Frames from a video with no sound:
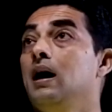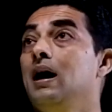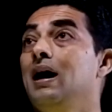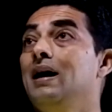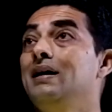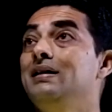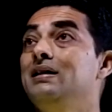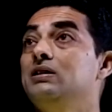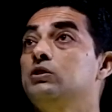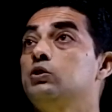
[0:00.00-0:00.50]

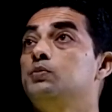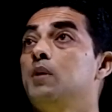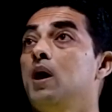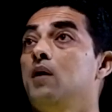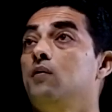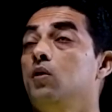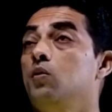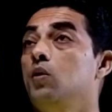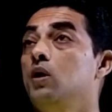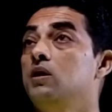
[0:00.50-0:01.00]
Highest
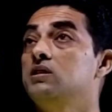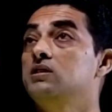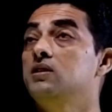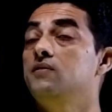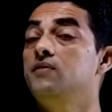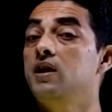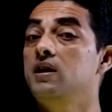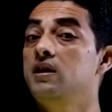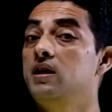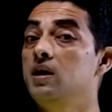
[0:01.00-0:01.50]
power. What is
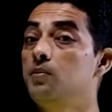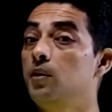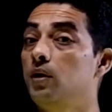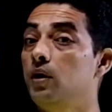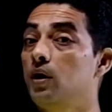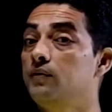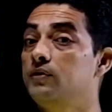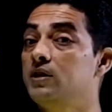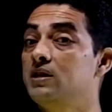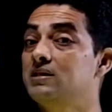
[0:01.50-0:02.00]
the
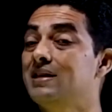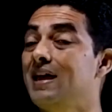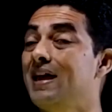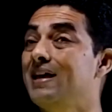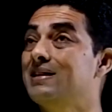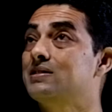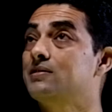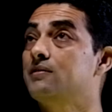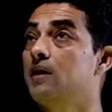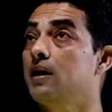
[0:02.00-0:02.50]
variable of this
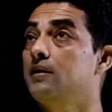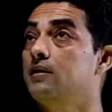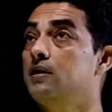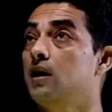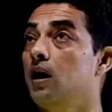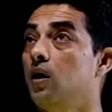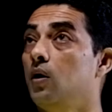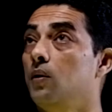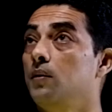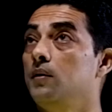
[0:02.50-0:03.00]
X right
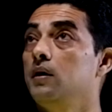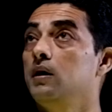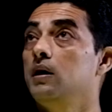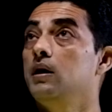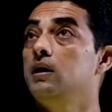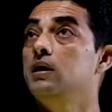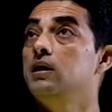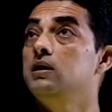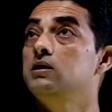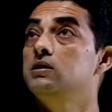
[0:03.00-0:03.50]
now?
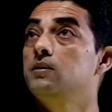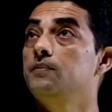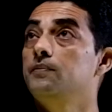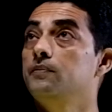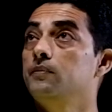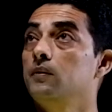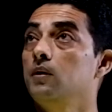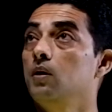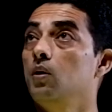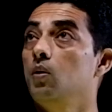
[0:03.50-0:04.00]
It is
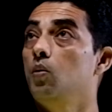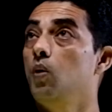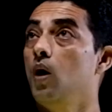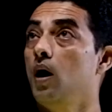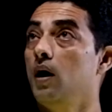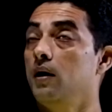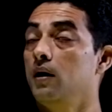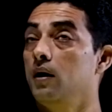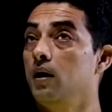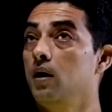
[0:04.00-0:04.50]

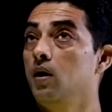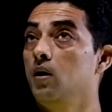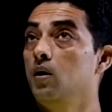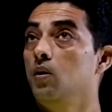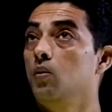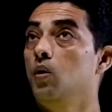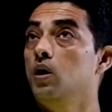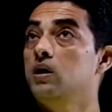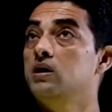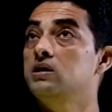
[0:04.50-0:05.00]
1.
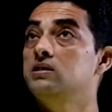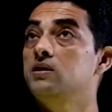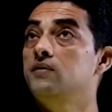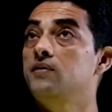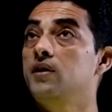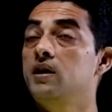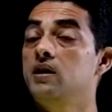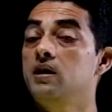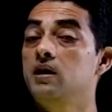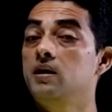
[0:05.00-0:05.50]
What is the
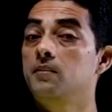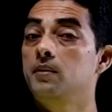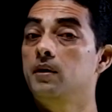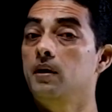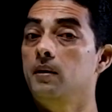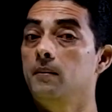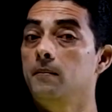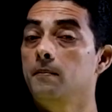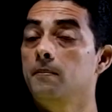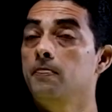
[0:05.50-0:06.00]

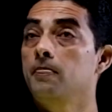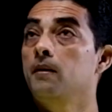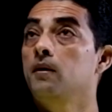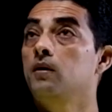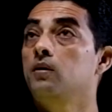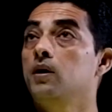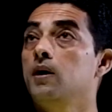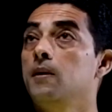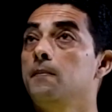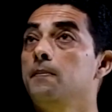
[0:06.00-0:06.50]
variable?
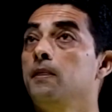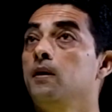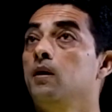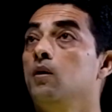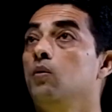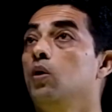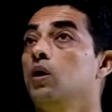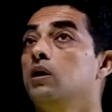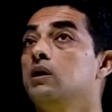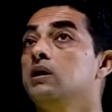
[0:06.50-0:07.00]
Okay,
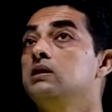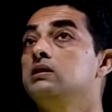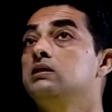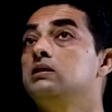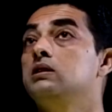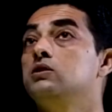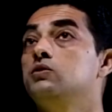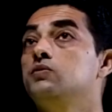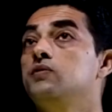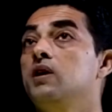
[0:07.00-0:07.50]
what
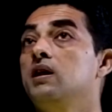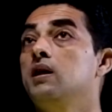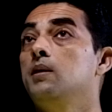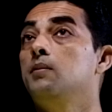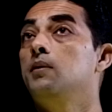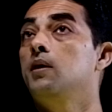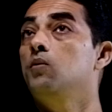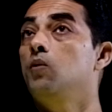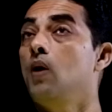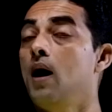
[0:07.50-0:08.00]
is this
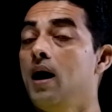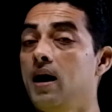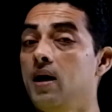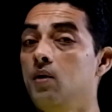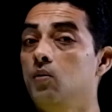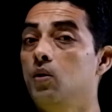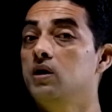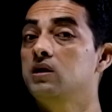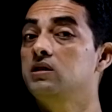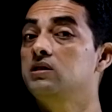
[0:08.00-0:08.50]
variable
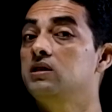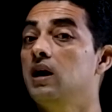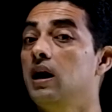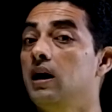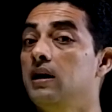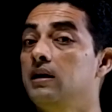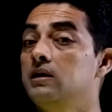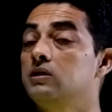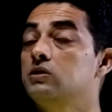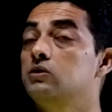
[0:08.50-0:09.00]
Y? What is the
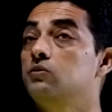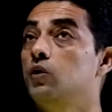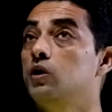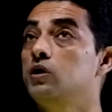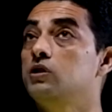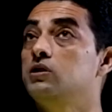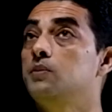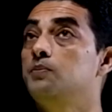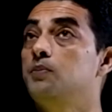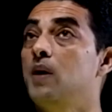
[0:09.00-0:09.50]
highest,
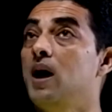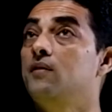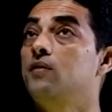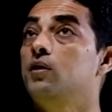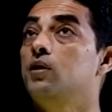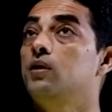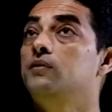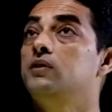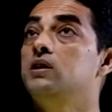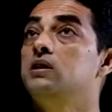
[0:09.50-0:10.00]
what is the
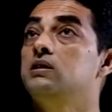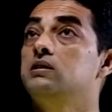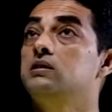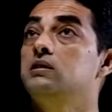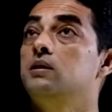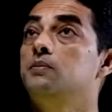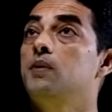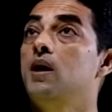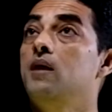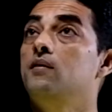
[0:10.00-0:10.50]
power of this?
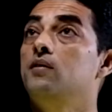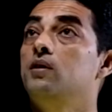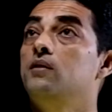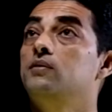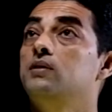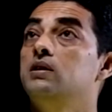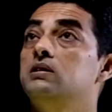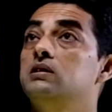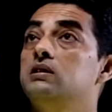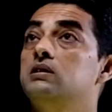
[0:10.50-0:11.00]
The power
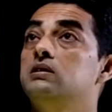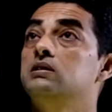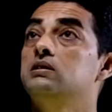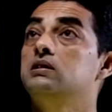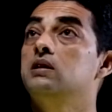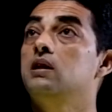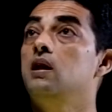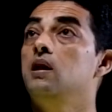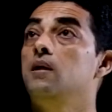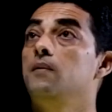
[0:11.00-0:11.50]
of this is
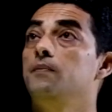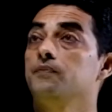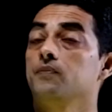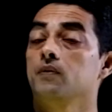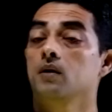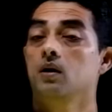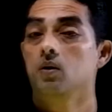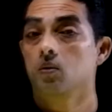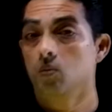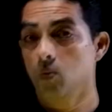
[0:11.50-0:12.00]
still
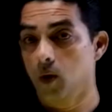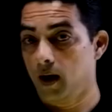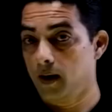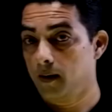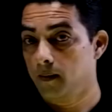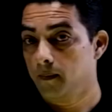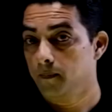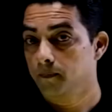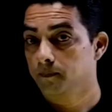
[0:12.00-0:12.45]
1.